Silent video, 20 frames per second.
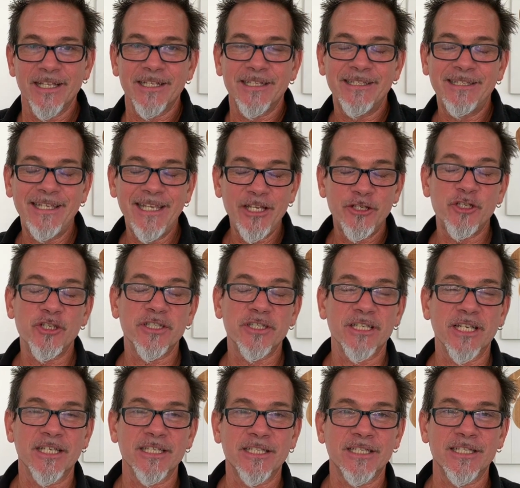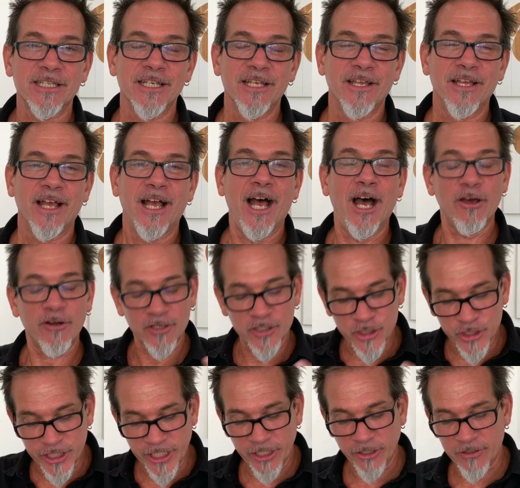teaches us how to
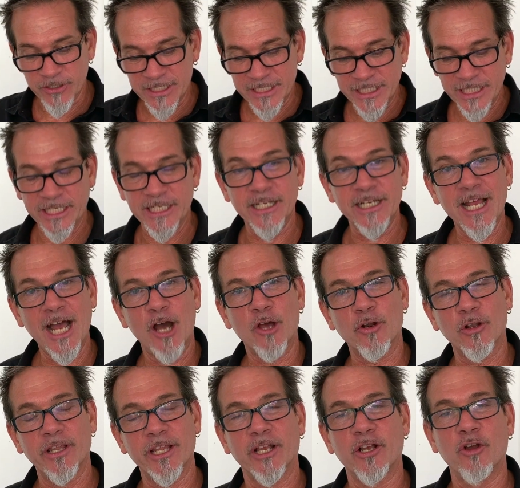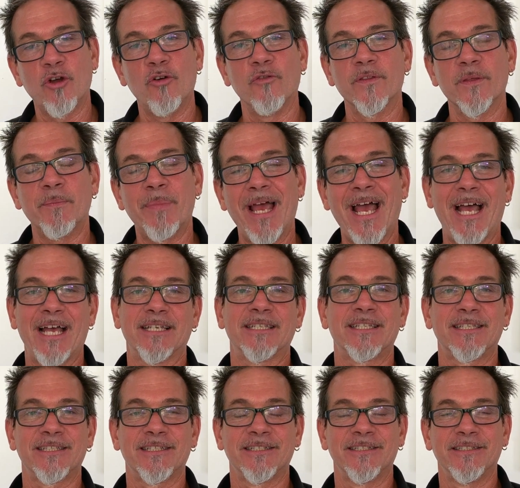shed our skin and how to let go of the
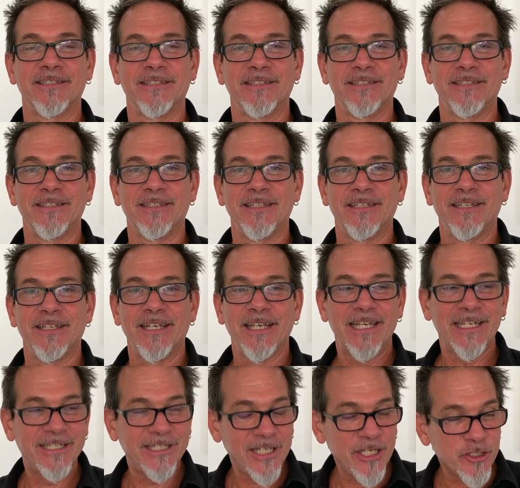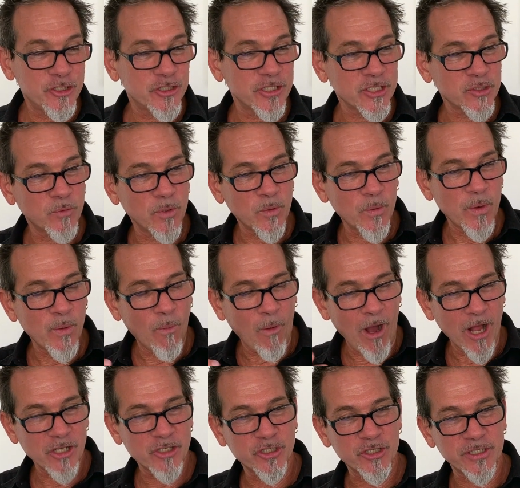past. It teaches us when we
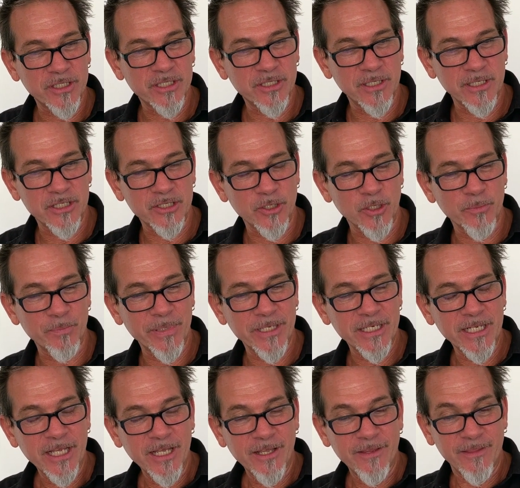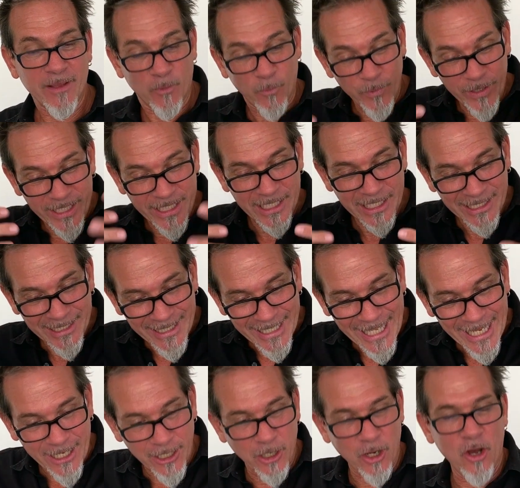watch the serpent that we can
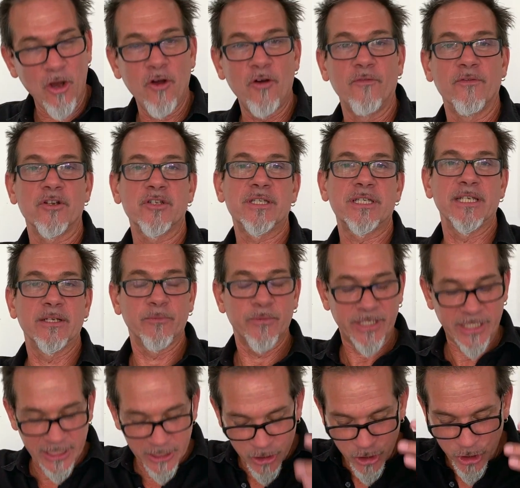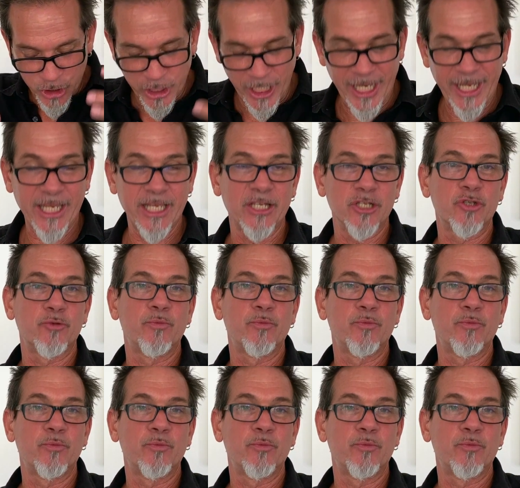let go of our skin, we can change,